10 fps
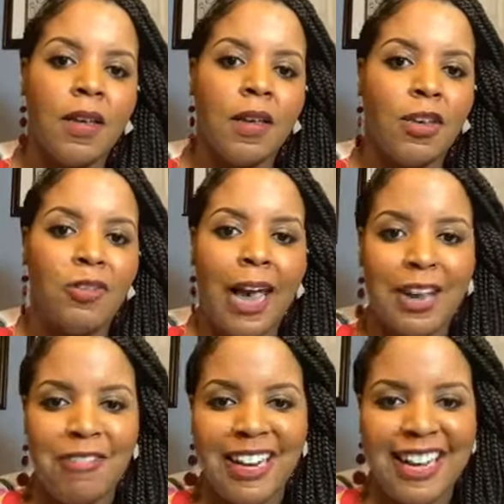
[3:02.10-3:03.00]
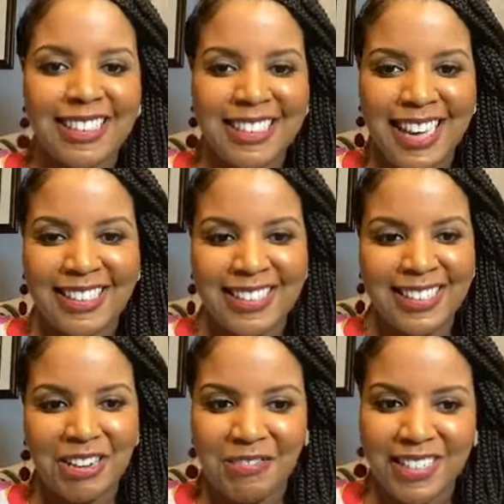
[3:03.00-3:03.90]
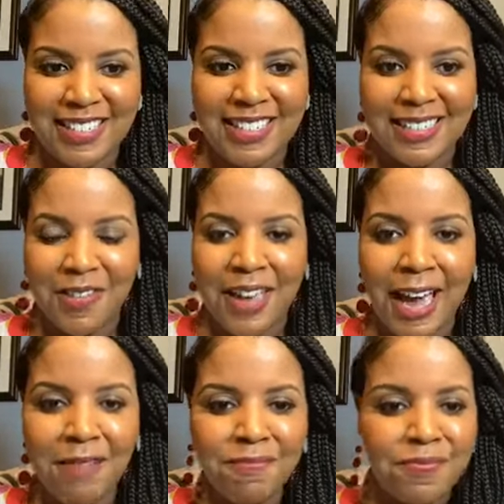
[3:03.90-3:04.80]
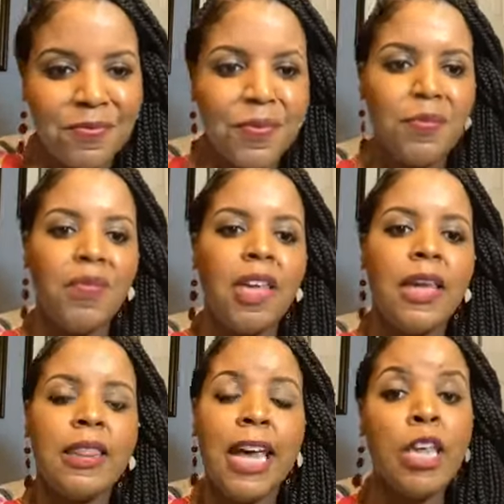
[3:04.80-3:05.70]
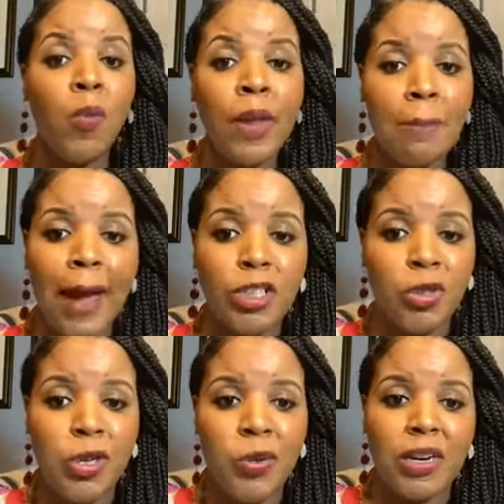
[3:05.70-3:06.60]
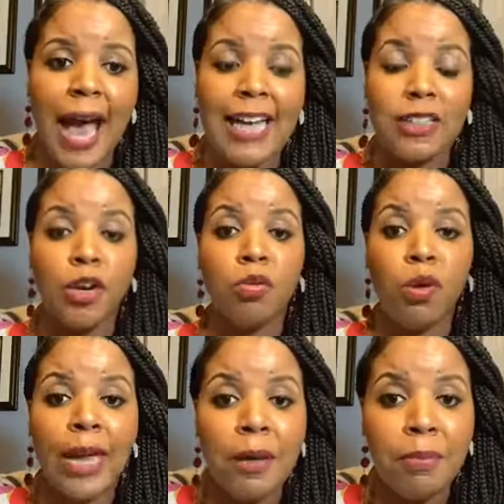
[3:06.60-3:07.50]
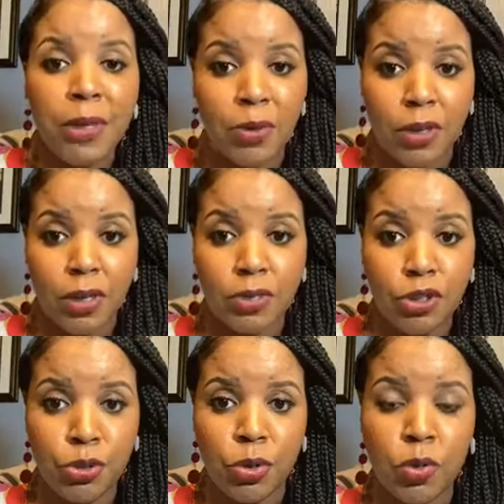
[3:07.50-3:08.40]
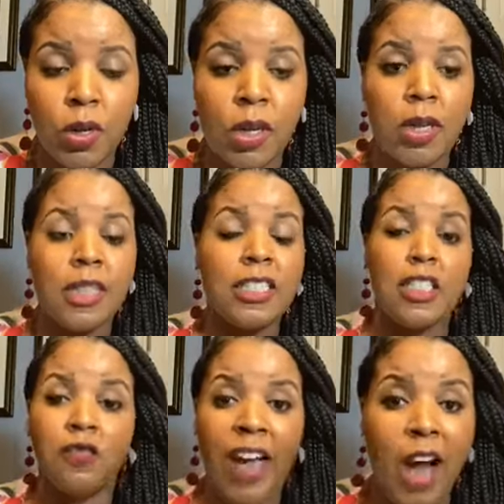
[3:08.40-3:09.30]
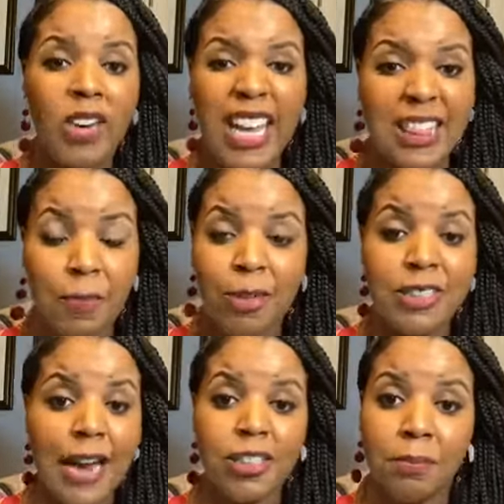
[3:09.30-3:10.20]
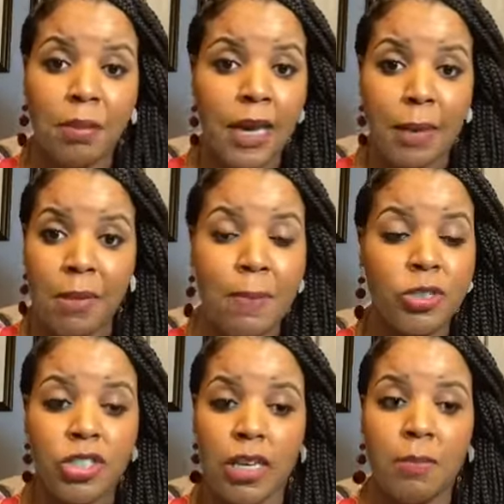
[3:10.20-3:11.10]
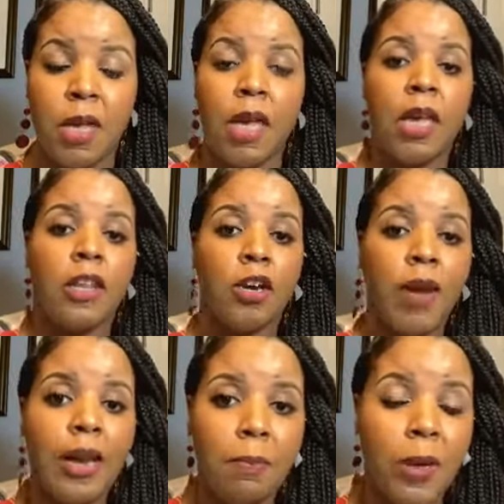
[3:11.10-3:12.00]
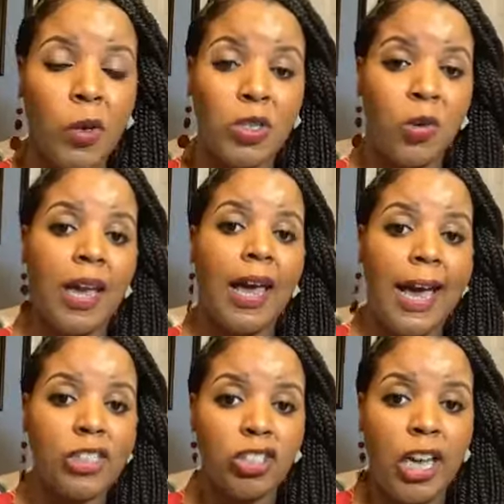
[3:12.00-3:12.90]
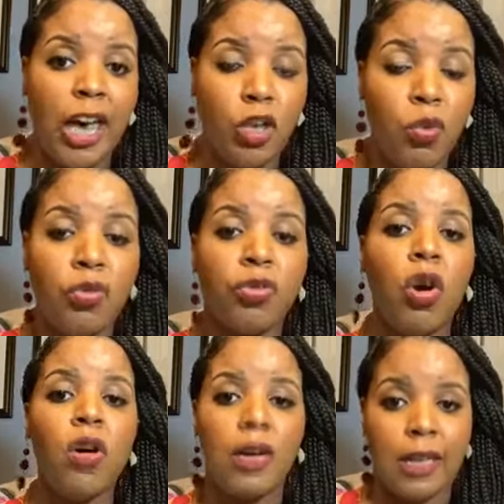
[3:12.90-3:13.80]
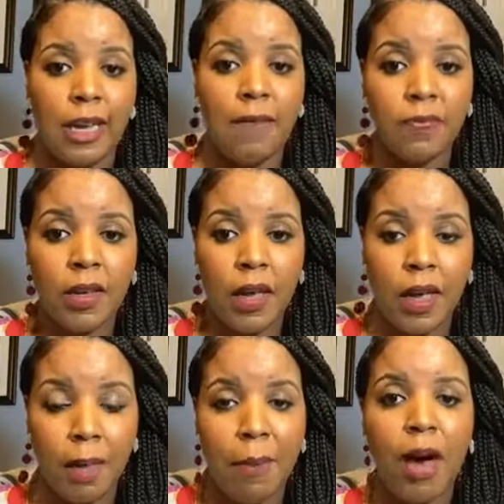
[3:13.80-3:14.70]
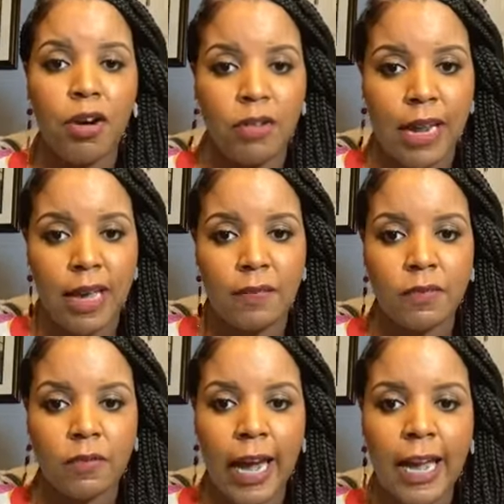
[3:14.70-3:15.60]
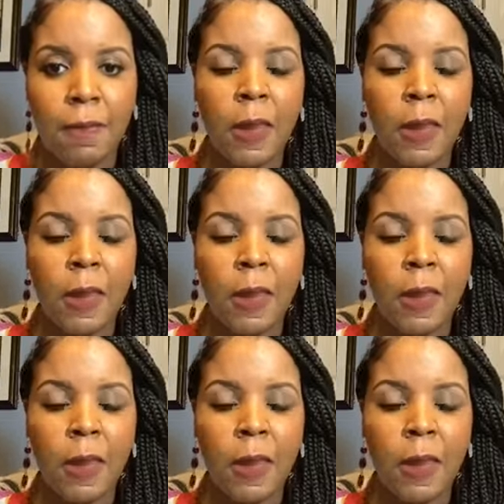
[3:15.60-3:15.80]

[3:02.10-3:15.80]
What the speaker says: United Credit Education Services, okay? Then you want to make sure you utilize the Credit Builder tool. This is found in the Protection Plan membership. The Credit Builder is going to educate you thoroughly about credit, right?